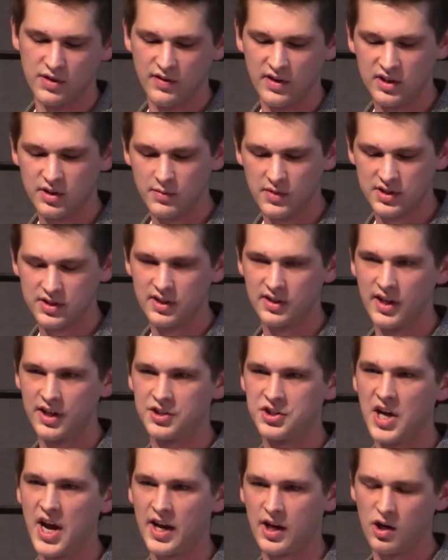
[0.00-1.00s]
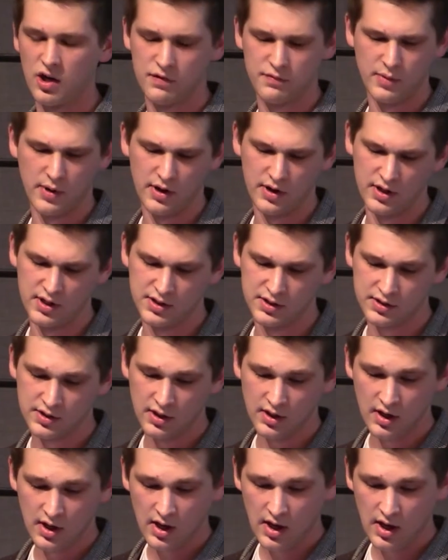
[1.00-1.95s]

of intimacy like jack-off parties.